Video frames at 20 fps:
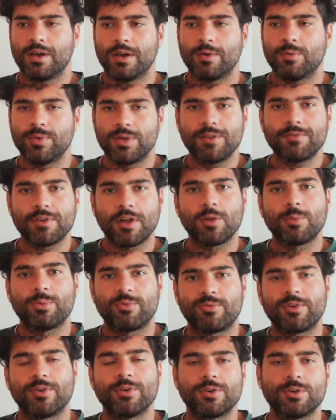We developed a
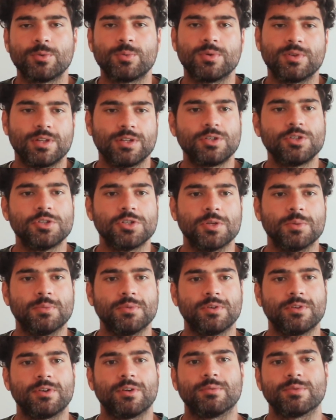very good relationship.
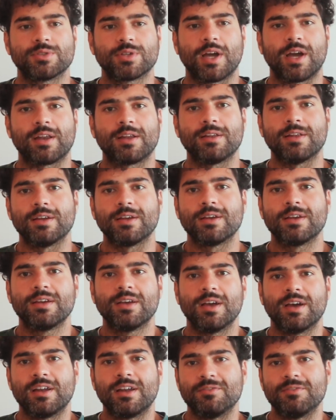I was kind of like
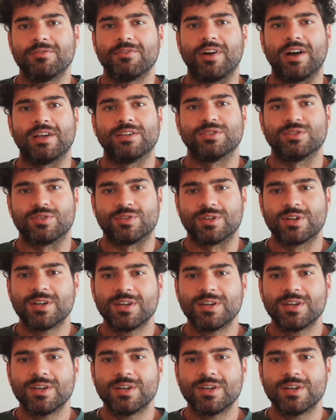an advisor